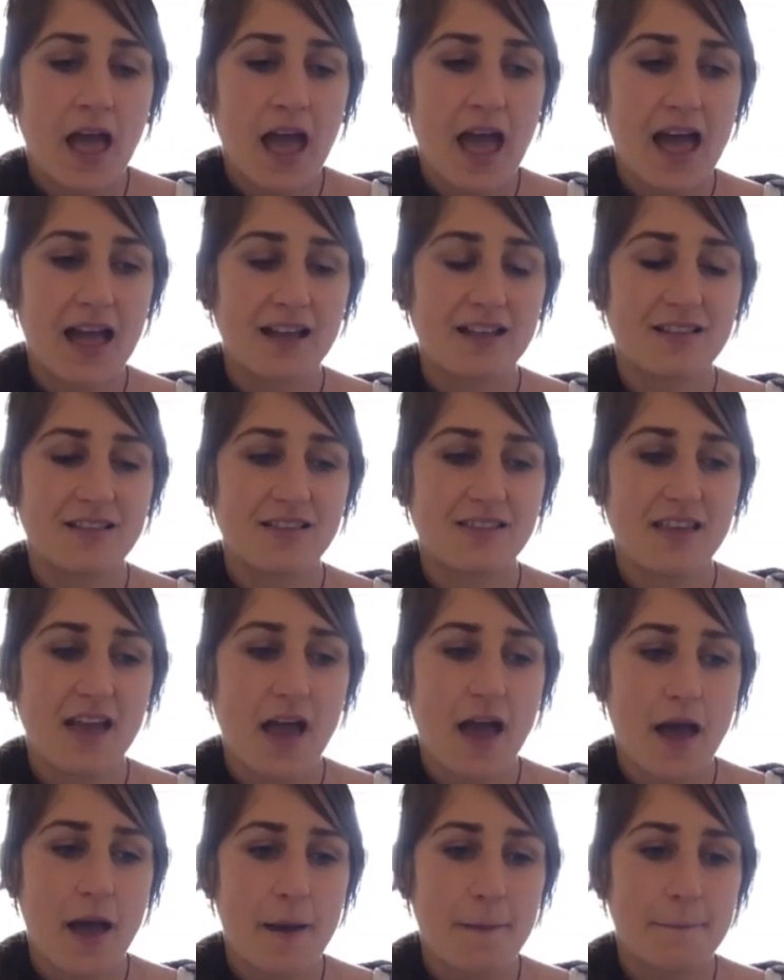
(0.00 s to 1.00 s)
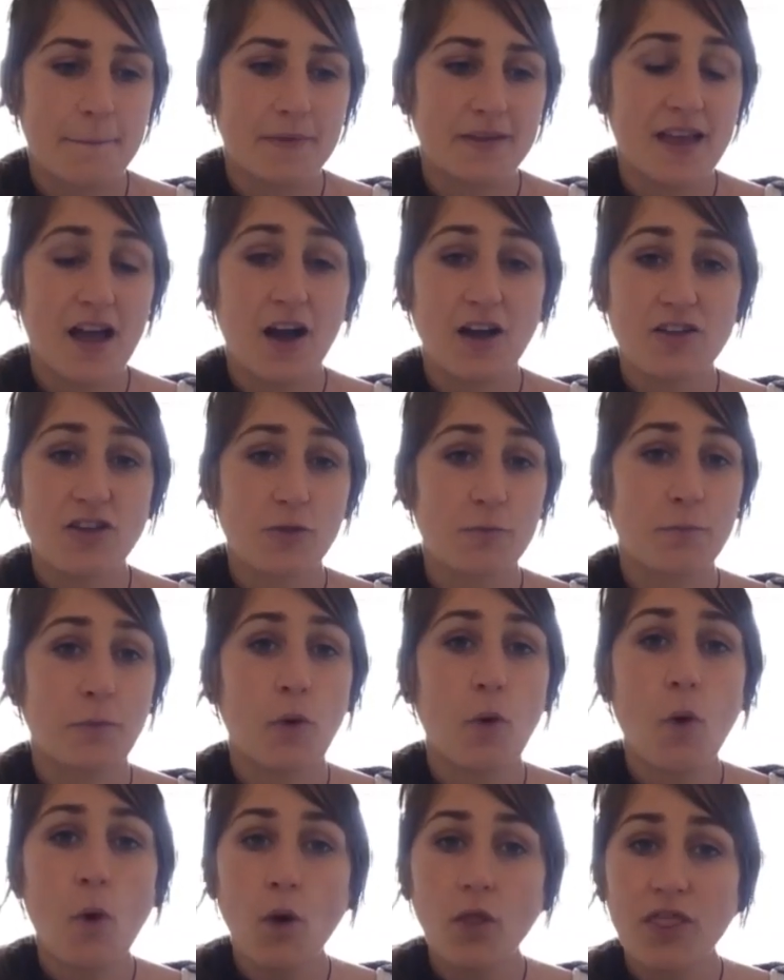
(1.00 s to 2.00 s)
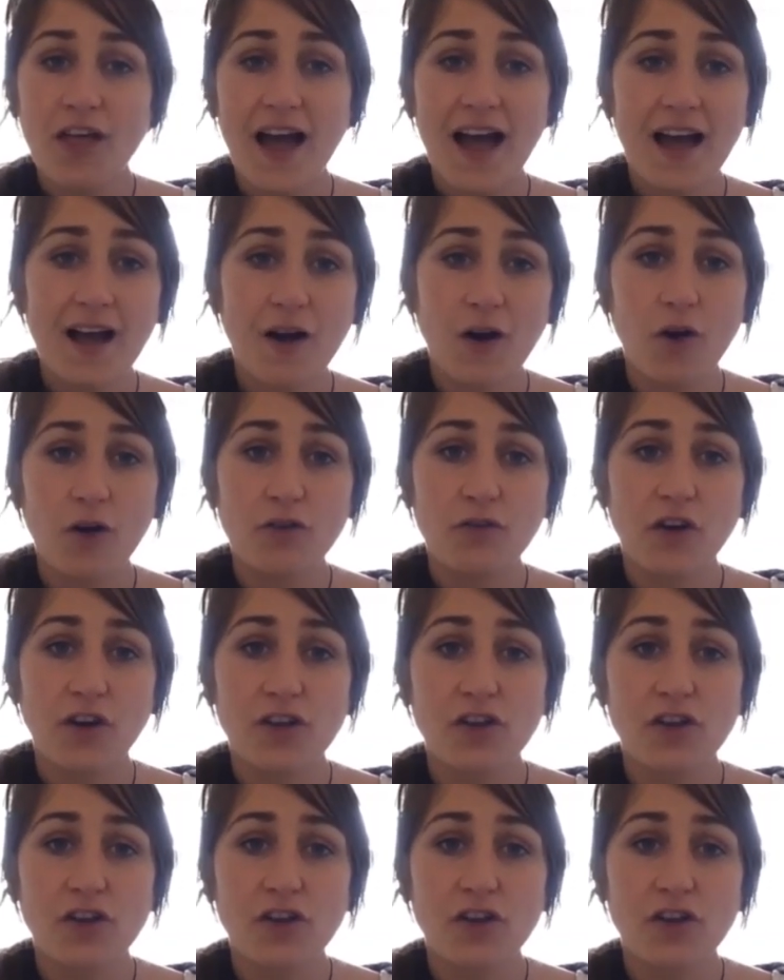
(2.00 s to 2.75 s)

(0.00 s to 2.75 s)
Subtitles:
And yeah, I just pour that over.